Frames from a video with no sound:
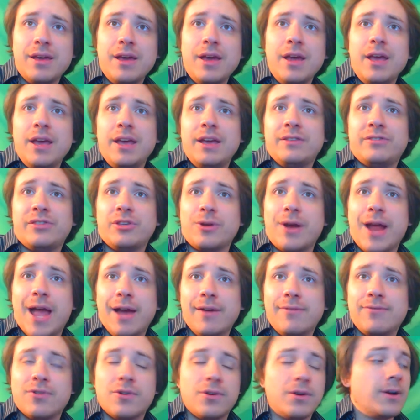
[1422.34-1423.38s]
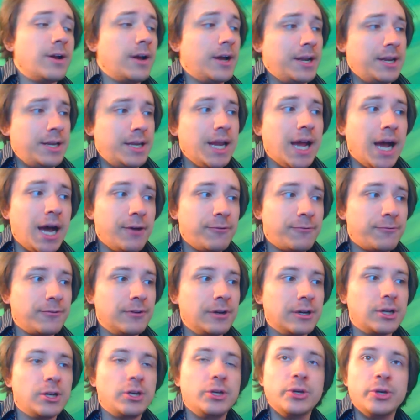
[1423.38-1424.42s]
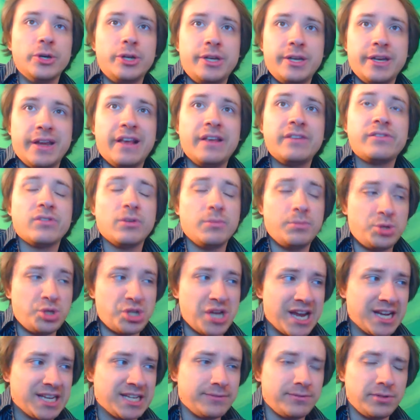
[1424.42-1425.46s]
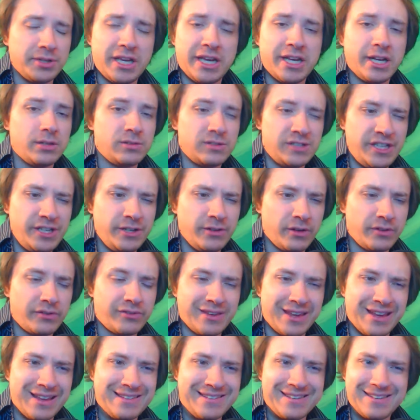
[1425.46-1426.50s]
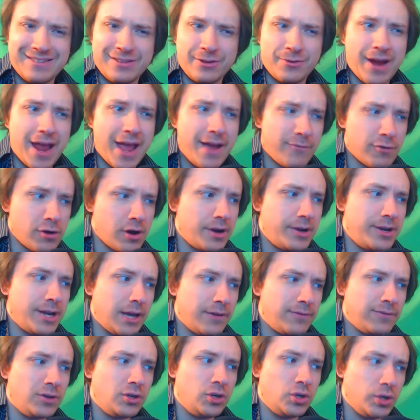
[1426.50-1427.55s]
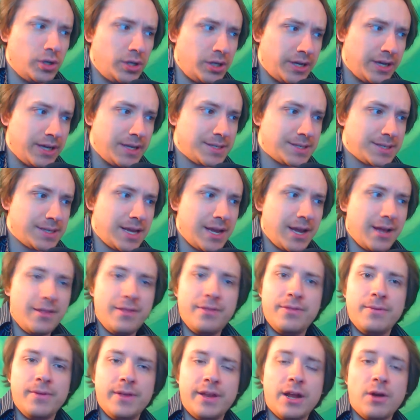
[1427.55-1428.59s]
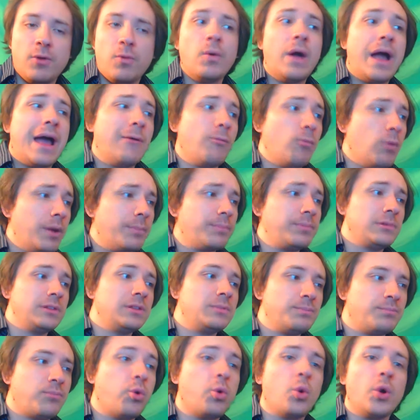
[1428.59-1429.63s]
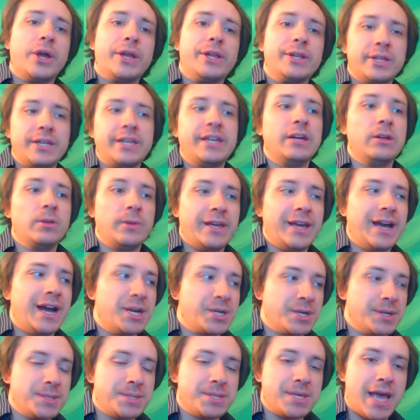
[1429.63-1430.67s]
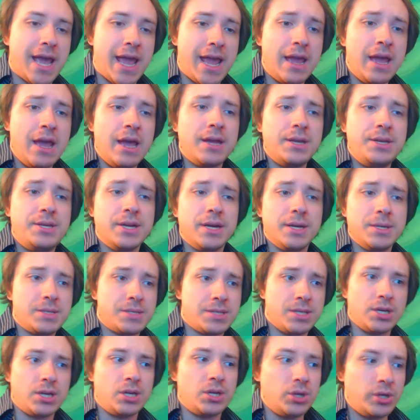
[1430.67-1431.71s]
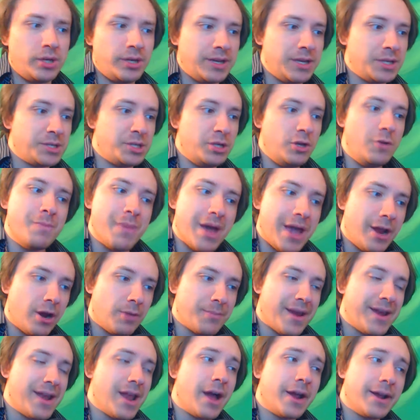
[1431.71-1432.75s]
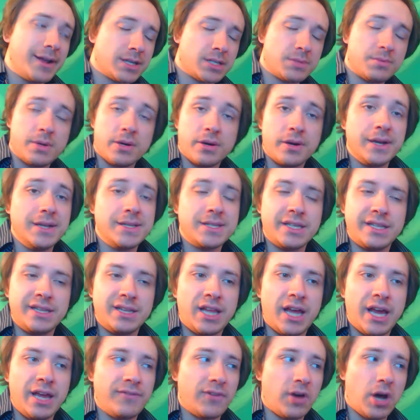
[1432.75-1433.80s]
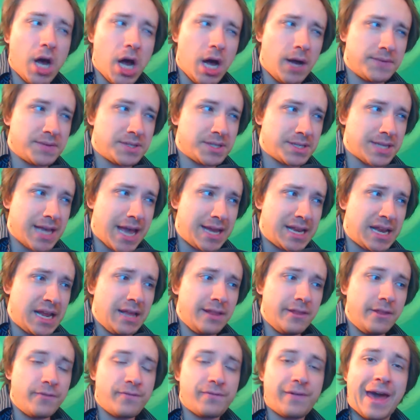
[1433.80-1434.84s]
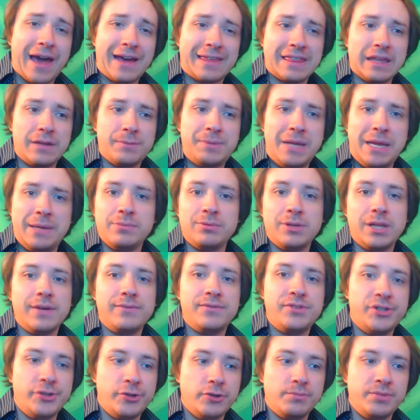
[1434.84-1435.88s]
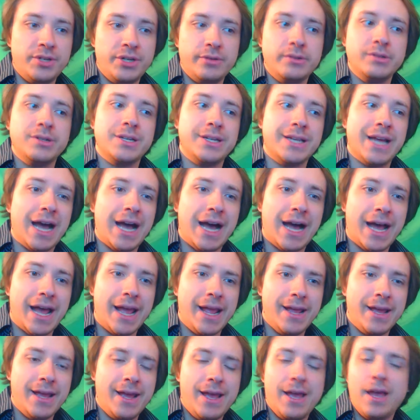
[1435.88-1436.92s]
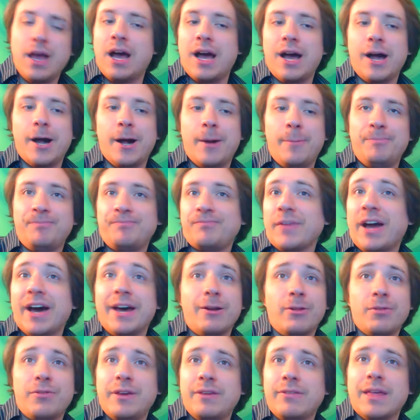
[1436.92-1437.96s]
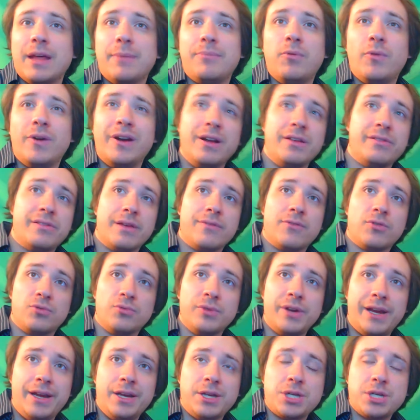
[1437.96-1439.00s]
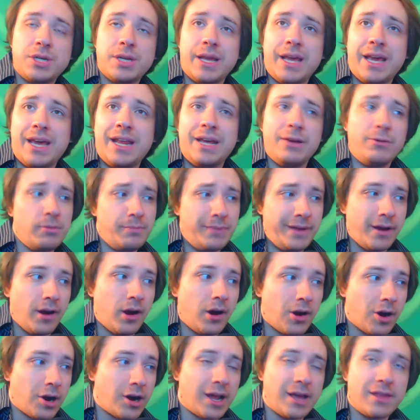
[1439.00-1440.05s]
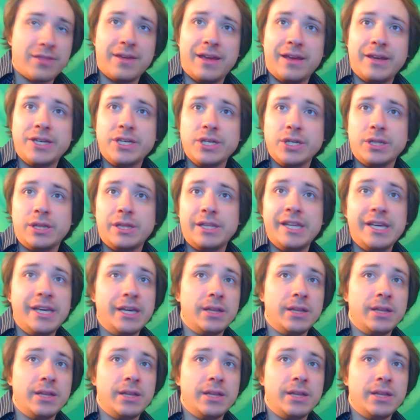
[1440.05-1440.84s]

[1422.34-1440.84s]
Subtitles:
Is there ever enough goodness, objectively, in a legal sense? Is there ever enough goodness at what point legally, I should say, does the goodness you may or may not experience in life offset the fact that people have doomed you to die? I don't think that point is ever reached, and it would be hard, I think, to legally